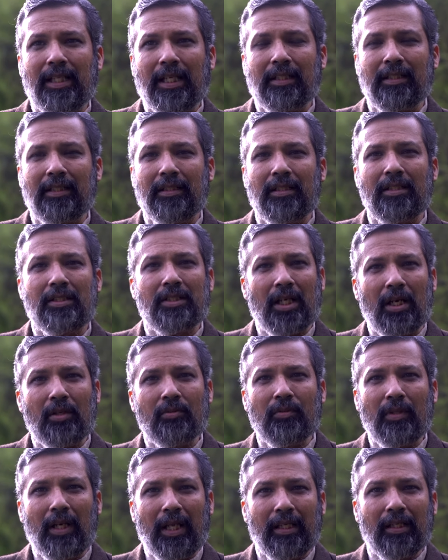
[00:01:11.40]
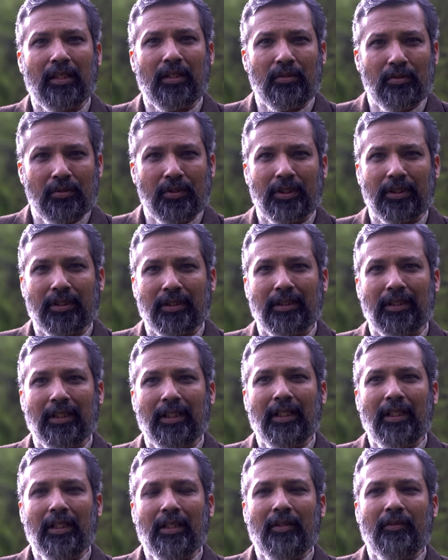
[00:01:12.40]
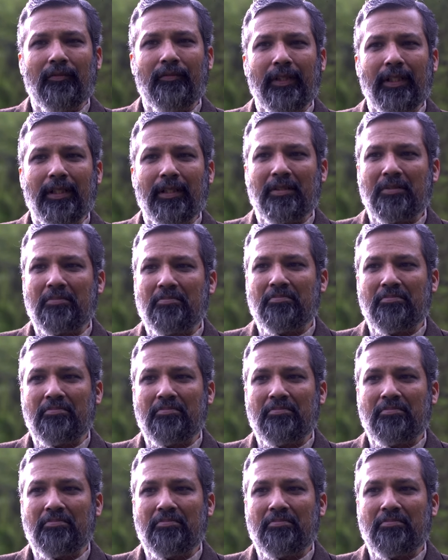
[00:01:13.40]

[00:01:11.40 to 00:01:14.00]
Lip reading: that in a town like Luton, where